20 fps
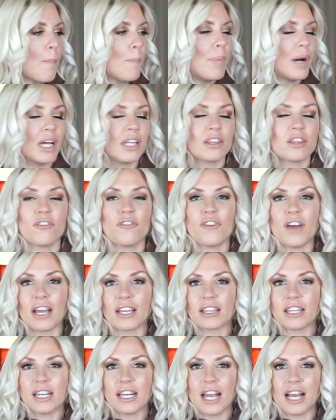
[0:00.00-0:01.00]
But the
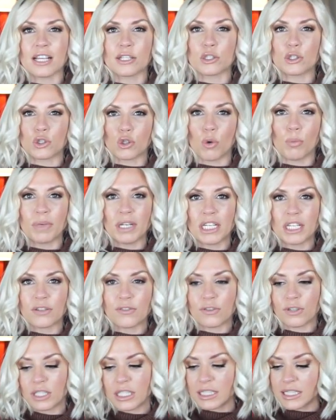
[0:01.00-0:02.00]
fact that it has so many
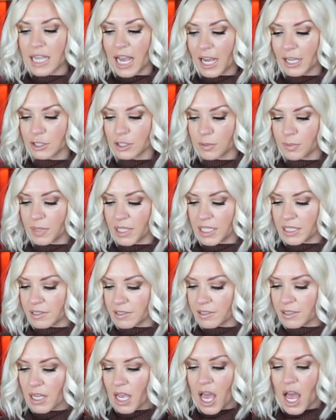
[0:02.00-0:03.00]
different
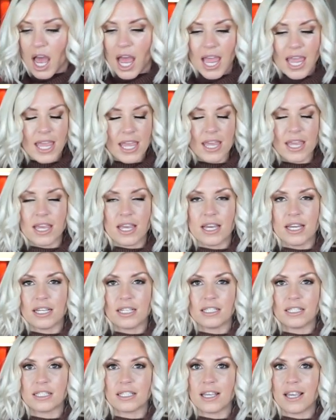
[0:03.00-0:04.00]
attachments,
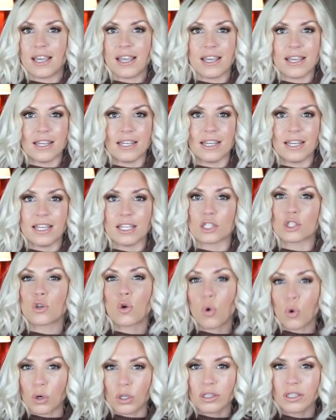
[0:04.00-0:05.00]
and it is
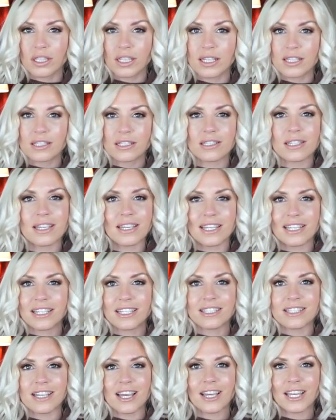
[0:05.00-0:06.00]
cordless
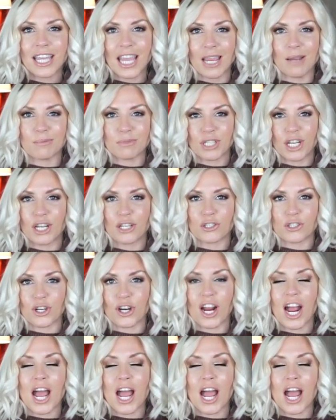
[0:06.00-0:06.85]
is a game changer.